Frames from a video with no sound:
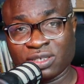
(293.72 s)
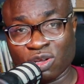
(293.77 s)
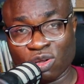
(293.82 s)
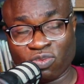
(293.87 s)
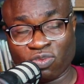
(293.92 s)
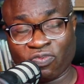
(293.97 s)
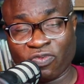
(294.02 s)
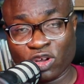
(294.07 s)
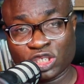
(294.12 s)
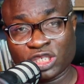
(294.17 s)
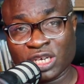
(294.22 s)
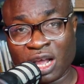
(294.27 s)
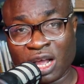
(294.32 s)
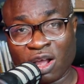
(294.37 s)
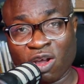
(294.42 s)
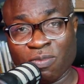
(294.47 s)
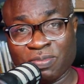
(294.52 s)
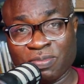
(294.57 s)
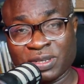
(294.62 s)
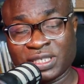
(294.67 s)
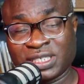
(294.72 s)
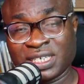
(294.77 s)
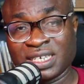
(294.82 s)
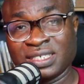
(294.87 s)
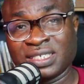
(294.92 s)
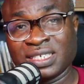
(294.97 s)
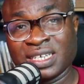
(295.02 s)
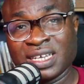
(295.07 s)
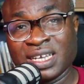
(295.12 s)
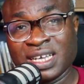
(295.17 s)
functional
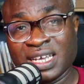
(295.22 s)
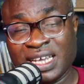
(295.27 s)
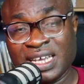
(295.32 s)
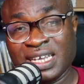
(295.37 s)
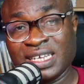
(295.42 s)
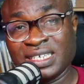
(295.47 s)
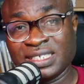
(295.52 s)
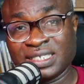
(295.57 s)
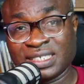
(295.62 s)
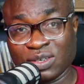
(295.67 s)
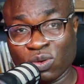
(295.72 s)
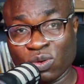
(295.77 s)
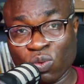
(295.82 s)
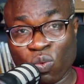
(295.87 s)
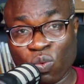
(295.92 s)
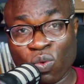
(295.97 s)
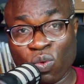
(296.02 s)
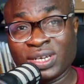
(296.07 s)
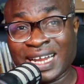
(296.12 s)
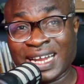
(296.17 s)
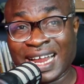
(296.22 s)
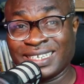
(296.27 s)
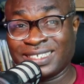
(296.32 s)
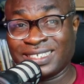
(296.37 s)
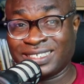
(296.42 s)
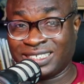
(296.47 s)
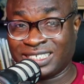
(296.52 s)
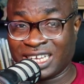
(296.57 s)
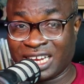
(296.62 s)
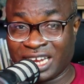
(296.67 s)
competence is one that is
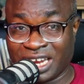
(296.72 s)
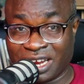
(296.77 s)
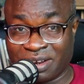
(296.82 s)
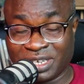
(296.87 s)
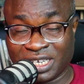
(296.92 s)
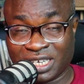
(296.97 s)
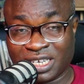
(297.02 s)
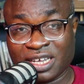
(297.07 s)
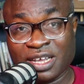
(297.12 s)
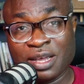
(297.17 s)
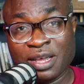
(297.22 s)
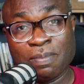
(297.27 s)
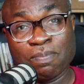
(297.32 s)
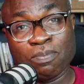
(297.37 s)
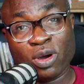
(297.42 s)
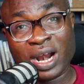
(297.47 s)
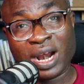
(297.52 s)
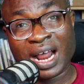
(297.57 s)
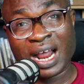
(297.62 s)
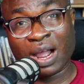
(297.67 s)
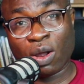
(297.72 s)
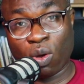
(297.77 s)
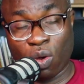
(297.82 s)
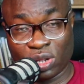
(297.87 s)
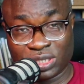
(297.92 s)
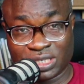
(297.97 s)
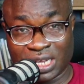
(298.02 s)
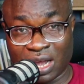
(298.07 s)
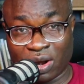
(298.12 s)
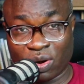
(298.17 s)
generic but are
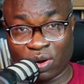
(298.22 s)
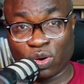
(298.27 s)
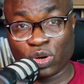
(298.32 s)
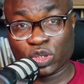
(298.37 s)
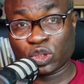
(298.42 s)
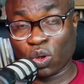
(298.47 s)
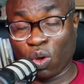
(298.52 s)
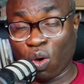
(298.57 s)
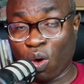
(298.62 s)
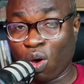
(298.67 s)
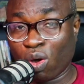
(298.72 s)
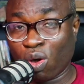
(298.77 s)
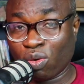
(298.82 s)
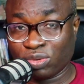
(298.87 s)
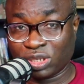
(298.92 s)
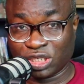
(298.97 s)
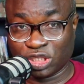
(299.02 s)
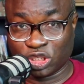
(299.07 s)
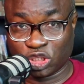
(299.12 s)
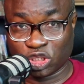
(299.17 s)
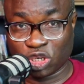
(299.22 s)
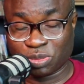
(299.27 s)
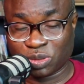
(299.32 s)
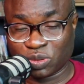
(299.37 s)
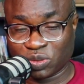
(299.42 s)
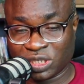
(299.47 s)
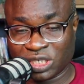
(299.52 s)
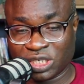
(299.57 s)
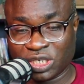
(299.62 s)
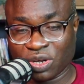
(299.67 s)
cut across all the jobs
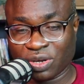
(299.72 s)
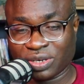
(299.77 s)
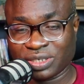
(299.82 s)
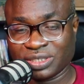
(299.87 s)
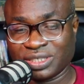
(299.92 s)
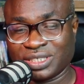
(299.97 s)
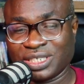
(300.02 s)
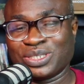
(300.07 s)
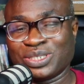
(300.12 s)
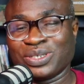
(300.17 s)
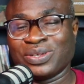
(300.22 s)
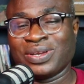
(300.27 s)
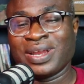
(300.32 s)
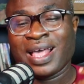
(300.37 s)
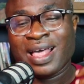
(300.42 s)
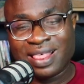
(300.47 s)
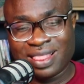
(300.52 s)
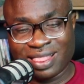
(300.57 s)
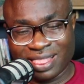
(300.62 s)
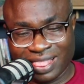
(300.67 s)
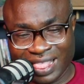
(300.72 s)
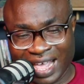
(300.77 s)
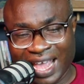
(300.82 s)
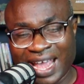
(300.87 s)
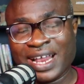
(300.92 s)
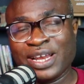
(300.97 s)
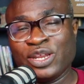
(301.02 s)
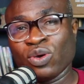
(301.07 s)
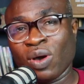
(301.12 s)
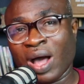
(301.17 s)
within the organization.
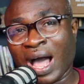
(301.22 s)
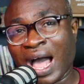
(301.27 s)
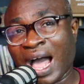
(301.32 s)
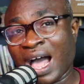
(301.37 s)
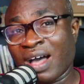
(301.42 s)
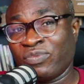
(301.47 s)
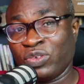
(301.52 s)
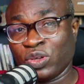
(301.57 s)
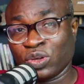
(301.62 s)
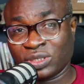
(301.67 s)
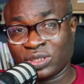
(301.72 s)
Then you have your